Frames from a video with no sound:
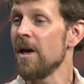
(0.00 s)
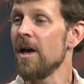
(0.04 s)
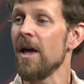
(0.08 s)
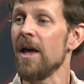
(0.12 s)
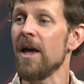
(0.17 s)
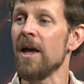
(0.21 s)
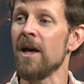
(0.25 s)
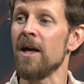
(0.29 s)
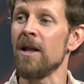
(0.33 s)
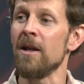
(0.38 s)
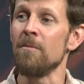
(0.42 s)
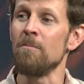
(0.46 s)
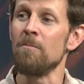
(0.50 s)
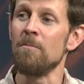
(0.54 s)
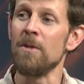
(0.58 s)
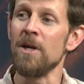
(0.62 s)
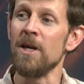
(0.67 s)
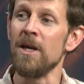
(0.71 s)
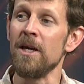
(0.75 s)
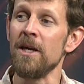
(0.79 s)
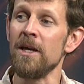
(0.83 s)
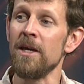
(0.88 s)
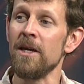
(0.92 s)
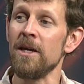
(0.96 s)
and
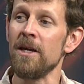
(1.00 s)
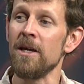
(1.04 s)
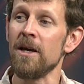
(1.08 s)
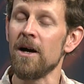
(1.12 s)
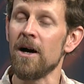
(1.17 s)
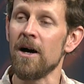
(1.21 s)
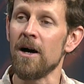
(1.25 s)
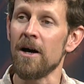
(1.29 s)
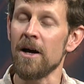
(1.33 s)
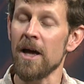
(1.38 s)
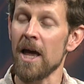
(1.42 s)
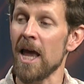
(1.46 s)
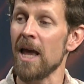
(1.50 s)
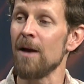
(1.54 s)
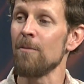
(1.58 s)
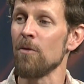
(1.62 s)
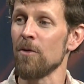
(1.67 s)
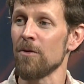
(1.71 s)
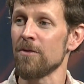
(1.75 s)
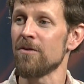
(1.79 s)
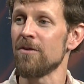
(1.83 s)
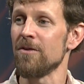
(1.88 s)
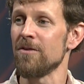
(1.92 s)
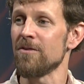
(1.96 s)
be
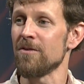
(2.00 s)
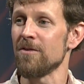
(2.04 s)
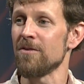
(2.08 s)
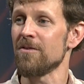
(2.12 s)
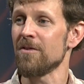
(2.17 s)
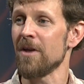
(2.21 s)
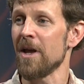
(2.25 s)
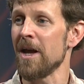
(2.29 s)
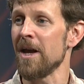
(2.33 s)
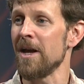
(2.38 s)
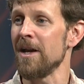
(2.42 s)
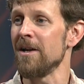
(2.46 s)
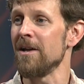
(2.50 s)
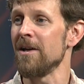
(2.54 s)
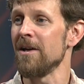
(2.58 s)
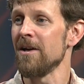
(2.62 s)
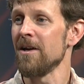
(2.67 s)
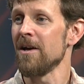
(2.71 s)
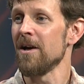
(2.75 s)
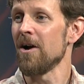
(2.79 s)
able to sustain